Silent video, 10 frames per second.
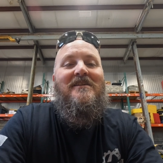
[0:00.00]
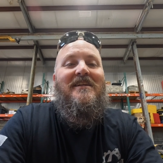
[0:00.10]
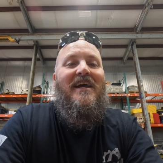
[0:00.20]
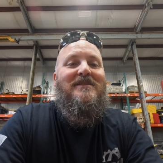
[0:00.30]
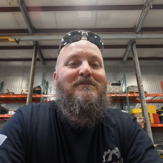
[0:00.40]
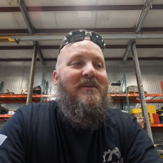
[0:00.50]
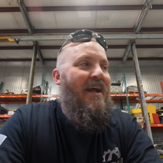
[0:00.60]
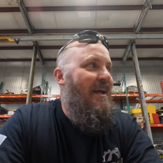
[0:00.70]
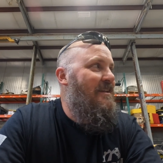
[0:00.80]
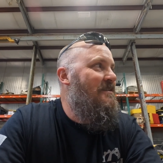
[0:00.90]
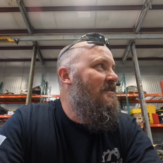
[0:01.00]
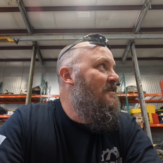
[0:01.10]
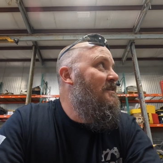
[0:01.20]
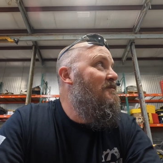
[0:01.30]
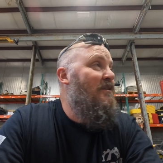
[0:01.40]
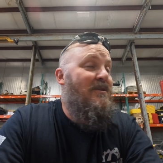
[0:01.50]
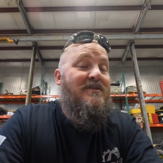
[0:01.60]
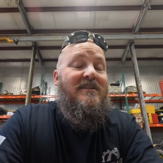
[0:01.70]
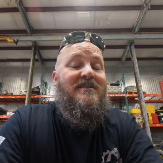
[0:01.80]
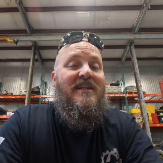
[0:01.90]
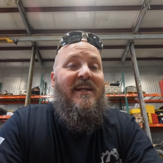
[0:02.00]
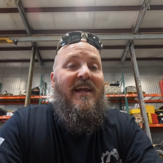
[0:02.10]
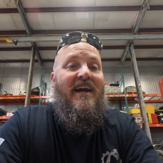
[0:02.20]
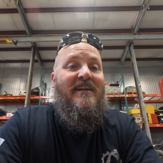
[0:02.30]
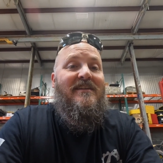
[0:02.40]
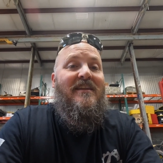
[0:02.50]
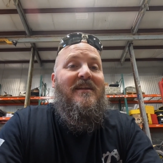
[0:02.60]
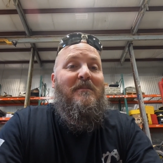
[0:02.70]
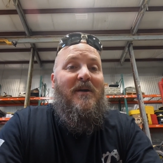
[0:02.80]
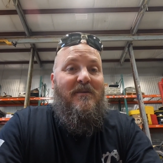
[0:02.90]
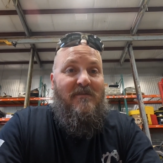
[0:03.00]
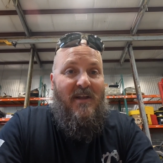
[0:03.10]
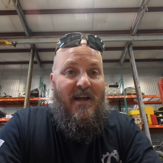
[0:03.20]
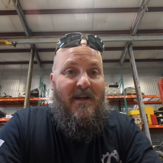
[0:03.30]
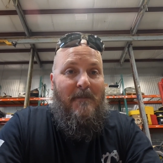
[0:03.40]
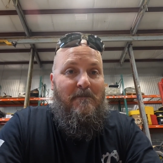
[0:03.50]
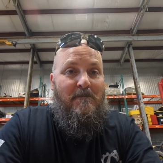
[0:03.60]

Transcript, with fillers: today's plan first is to get the American flag up.